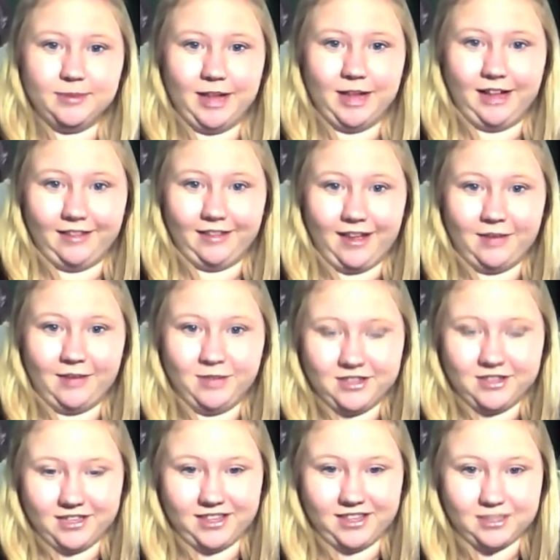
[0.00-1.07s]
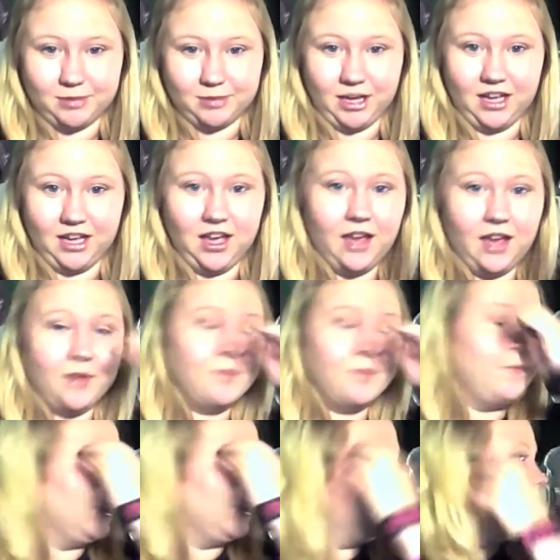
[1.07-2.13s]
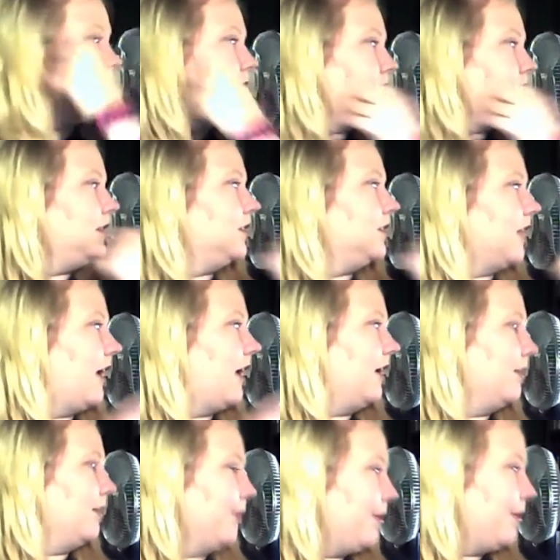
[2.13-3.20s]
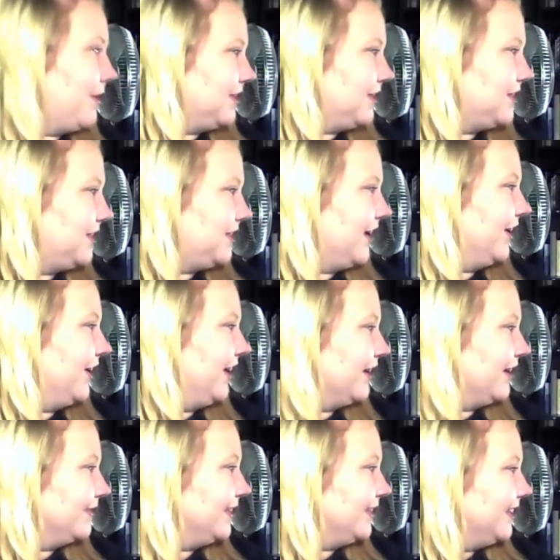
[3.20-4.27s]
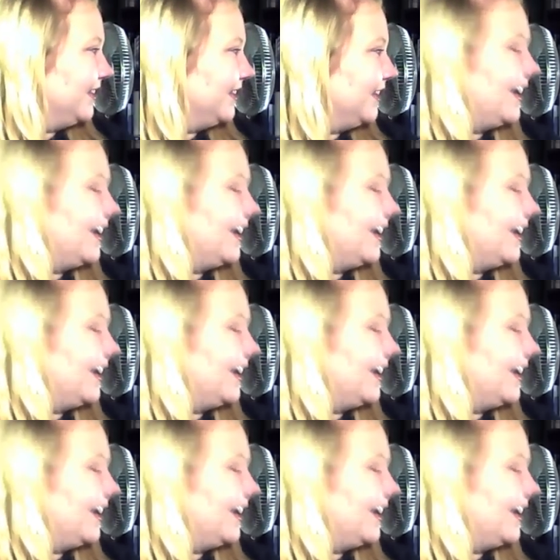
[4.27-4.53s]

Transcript: a black lab that's like this big. He's lying on my bed staring at me.